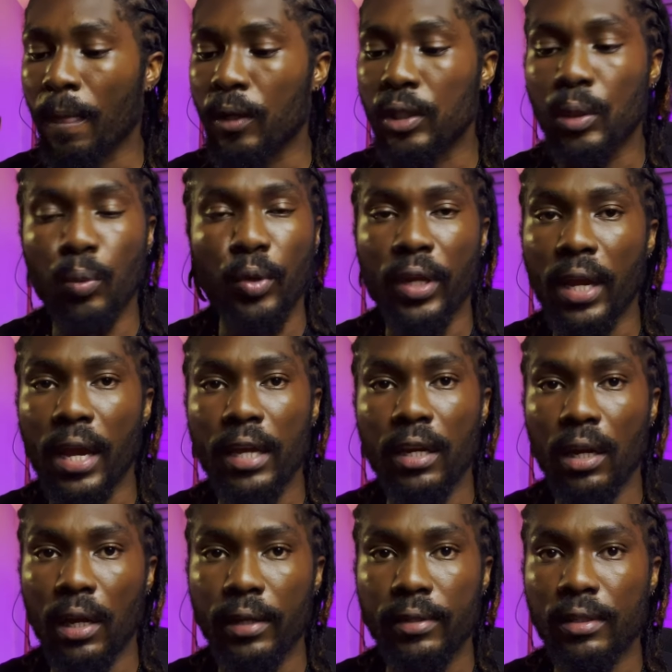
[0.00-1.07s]
you won't get any
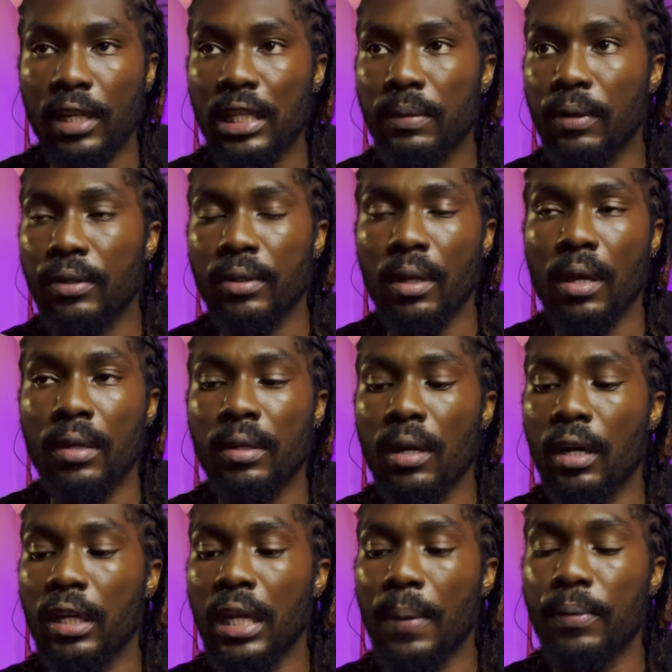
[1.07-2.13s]
light, and that's because
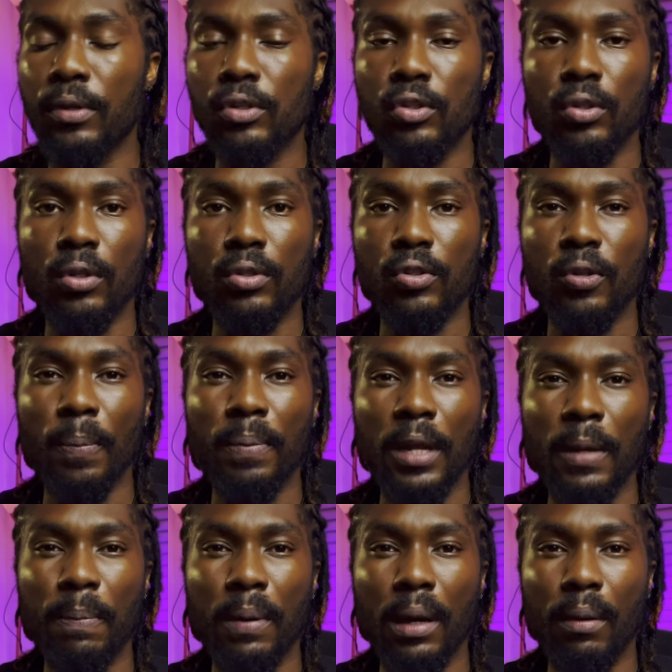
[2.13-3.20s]
XLR cable does not supply
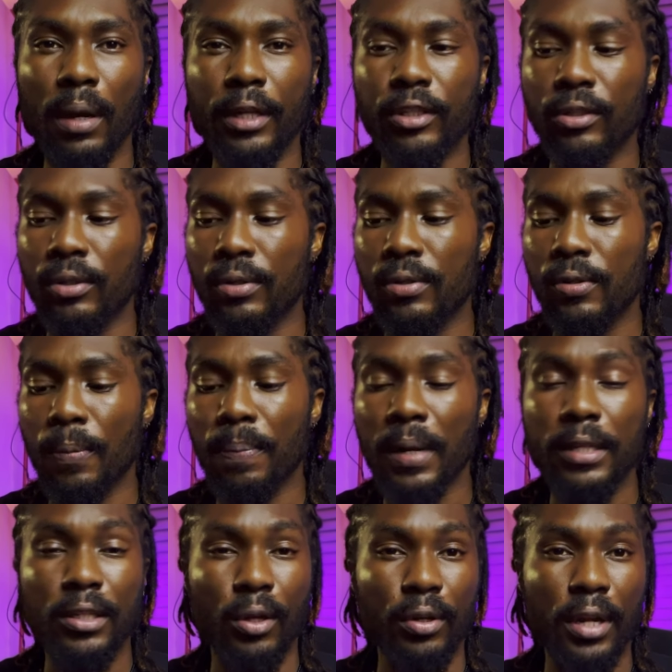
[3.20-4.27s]
power. It just
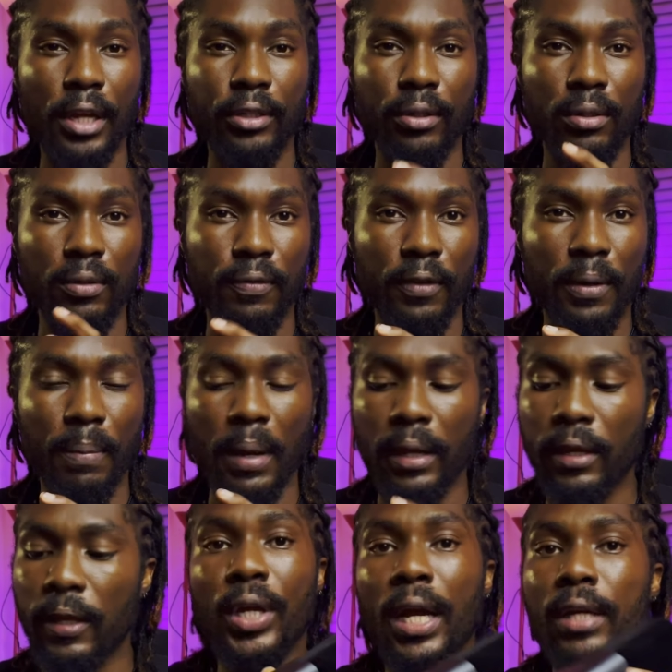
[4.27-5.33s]
supplies connections for the mic.
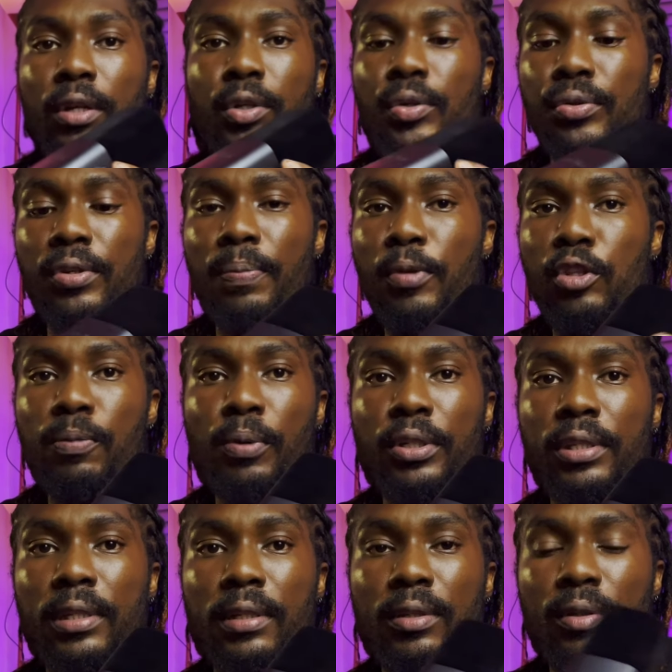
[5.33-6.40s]
You cannot use a mute
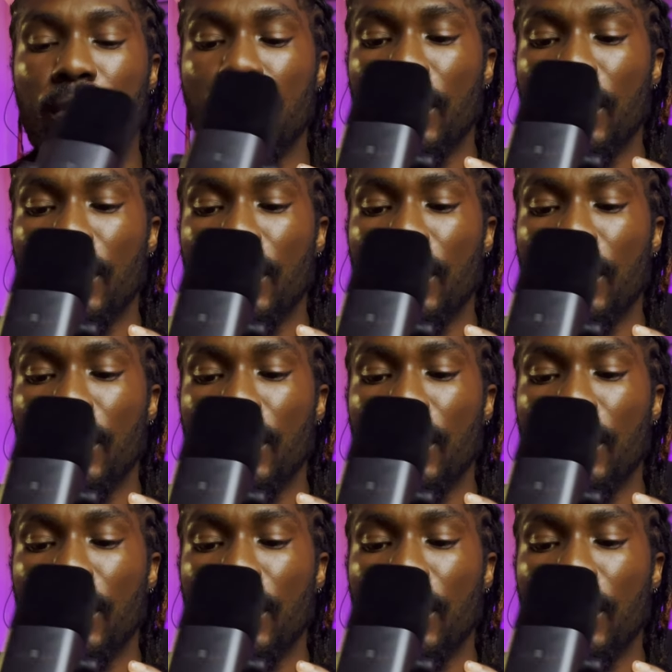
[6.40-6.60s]
button